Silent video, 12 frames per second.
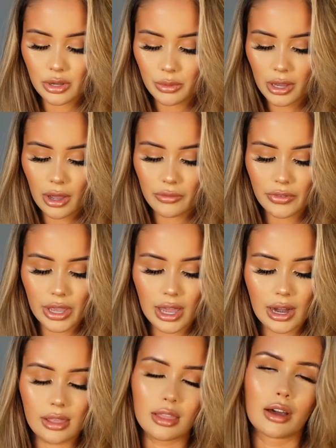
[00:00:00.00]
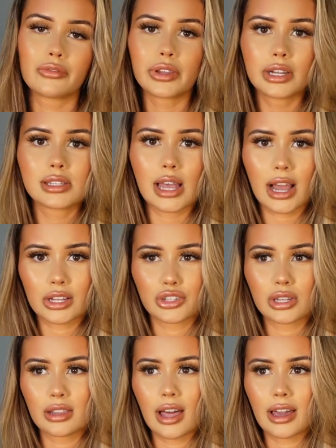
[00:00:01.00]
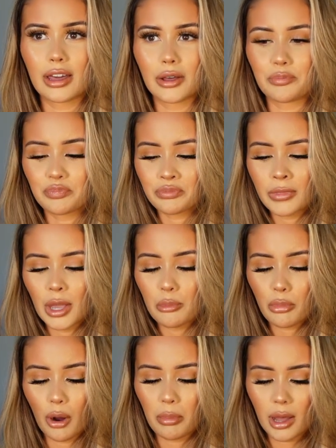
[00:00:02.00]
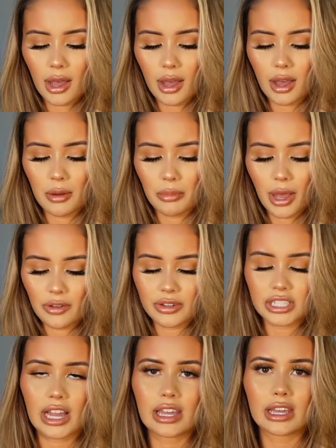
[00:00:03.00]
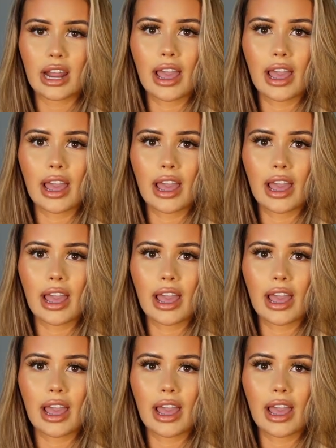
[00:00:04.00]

super comfy and I love that it's actually like a proper puffer jacket.